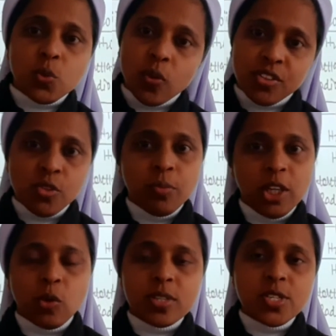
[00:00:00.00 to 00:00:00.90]
water
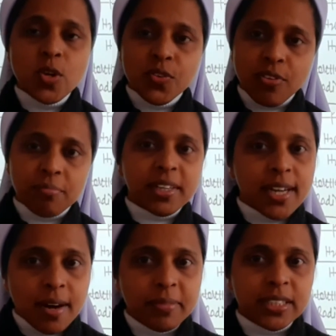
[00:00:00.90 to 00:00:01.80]
molecules, not from the
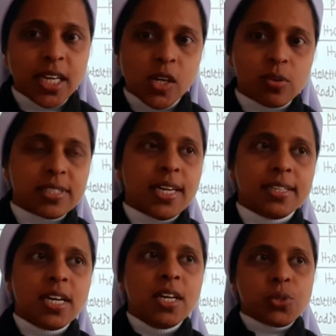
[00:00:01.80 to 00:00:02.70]
carbon
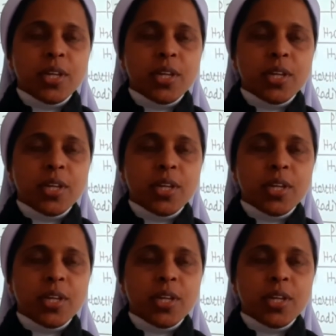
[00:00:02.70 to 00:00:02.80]
dioxide.